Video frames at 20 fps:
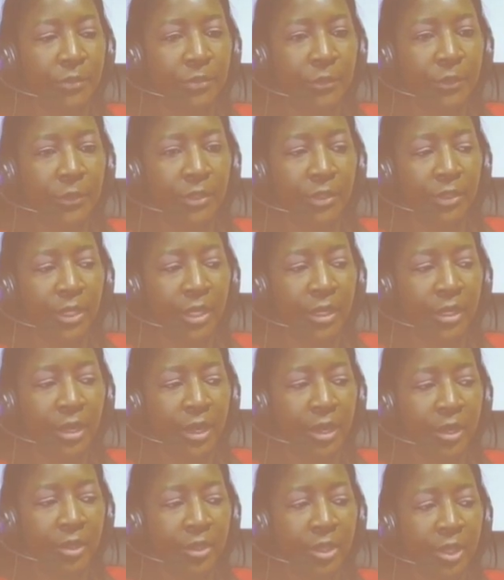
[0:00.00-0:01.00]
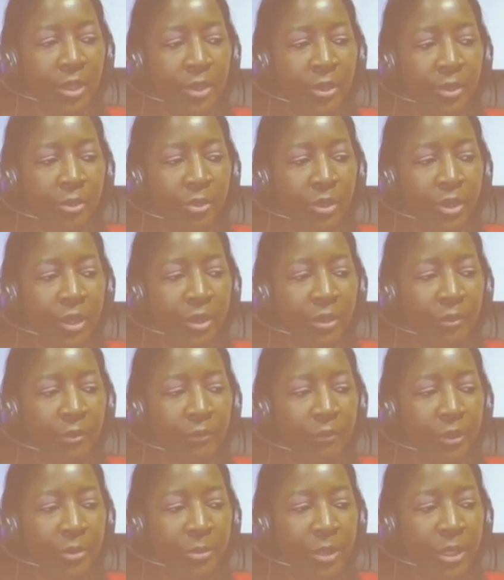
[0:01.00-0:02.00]
Okay. Thank you. Thank you very
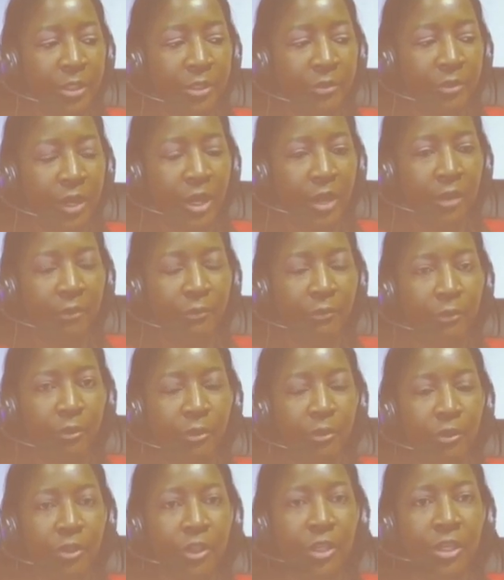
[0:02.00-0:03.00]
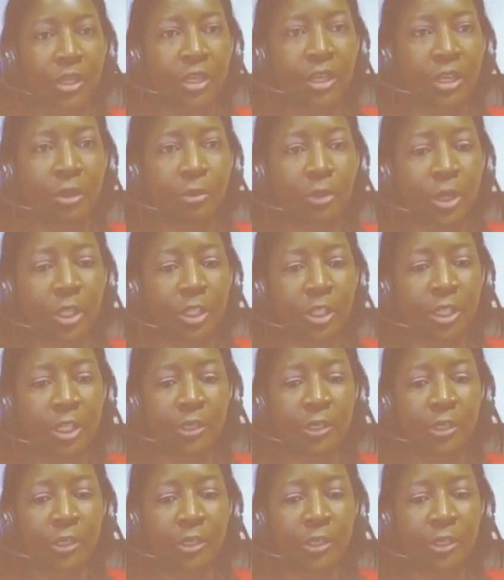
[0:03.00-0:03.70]
much for the question.